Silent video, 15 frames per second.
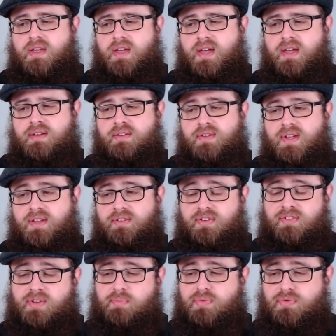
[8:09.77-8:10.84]
and as I
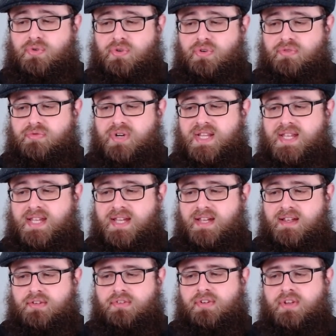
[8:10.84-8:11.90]
said before, it really
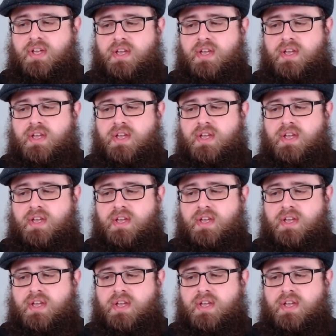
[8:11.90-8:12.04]
has